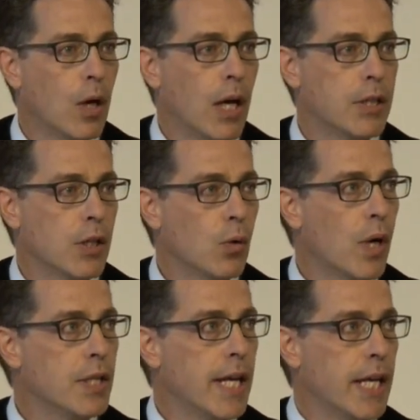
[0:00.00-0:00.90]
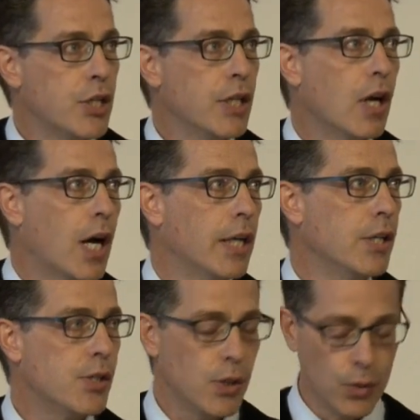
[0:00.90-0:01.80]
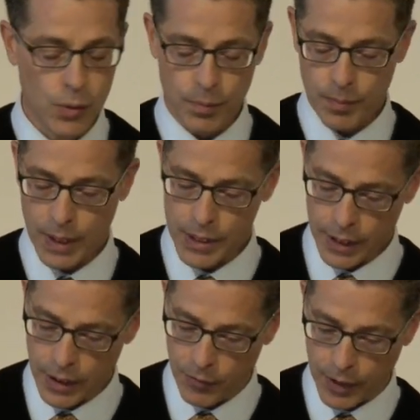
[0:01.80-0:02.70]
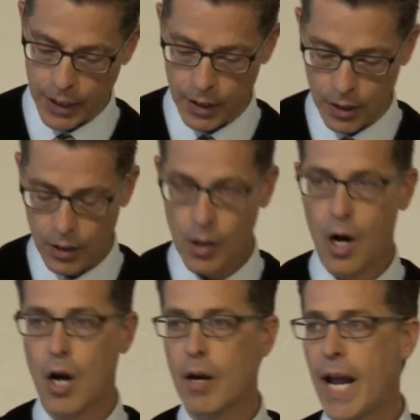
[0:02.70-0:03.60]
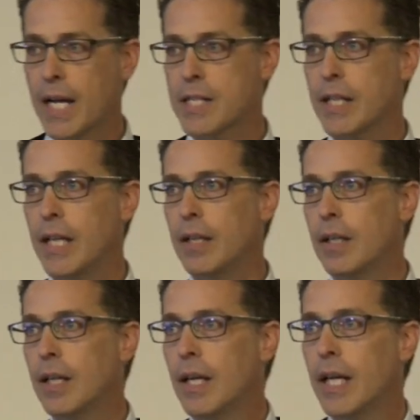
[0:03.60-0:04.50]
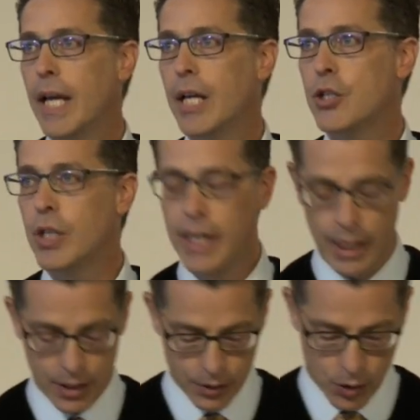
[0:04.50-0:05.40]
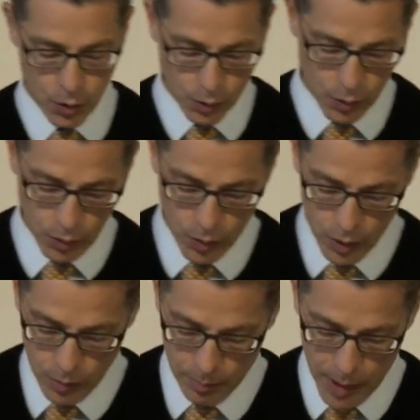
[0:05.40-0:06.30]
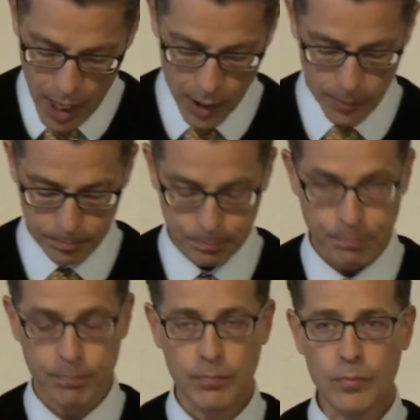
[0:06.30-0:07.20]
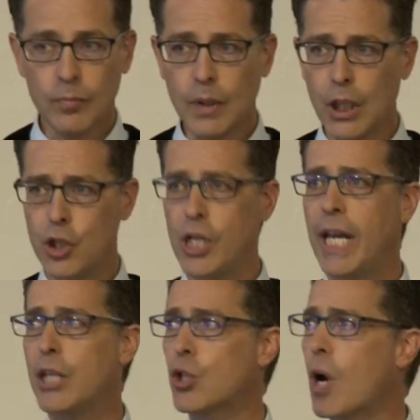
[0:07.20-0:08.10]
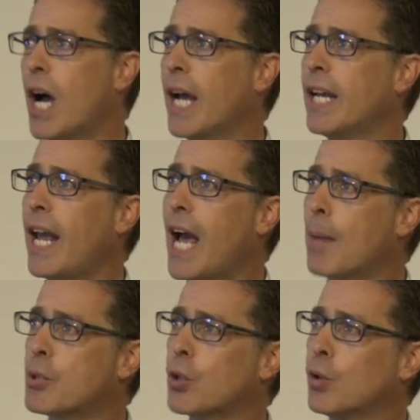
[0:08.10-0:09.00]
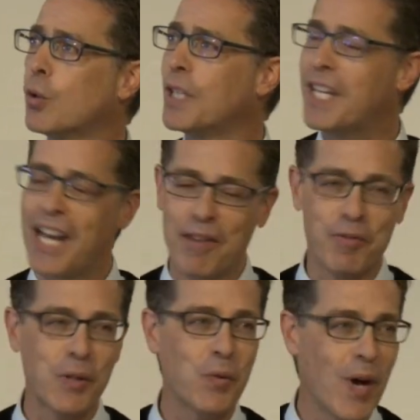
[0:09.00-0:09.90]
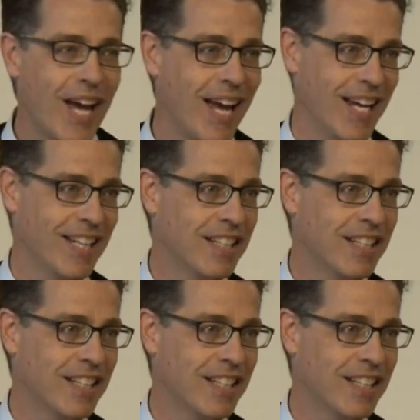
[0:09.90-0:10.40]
Until one day she got into a significant car accident and she hit total bottom. She had tried absolutely every way